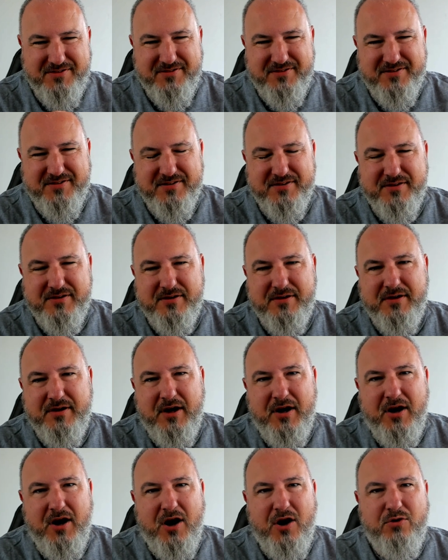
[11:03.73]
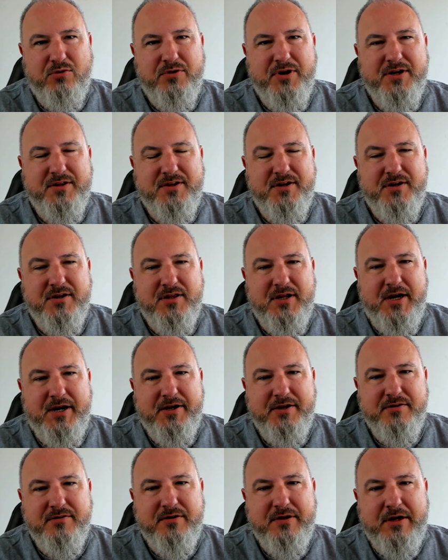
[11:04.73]
this uh, already
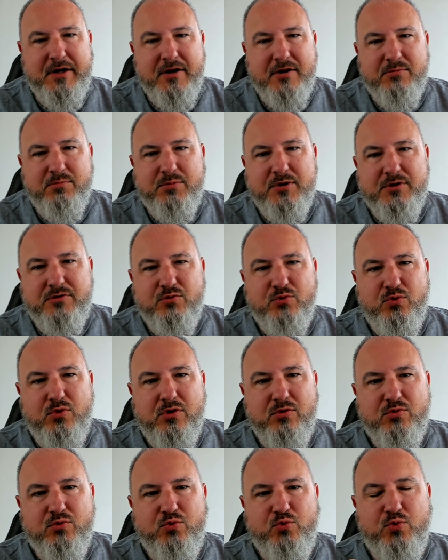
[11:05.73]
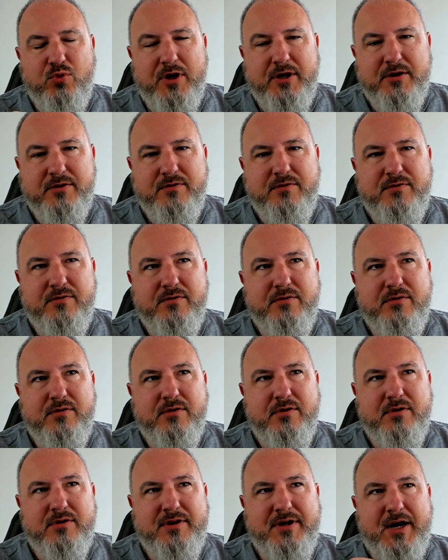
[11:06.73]
aligned but what
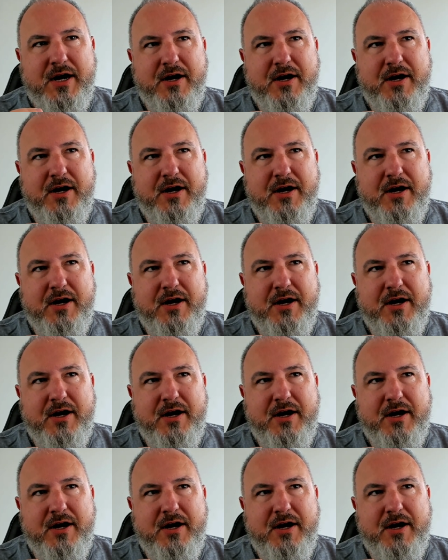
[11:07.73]
uh,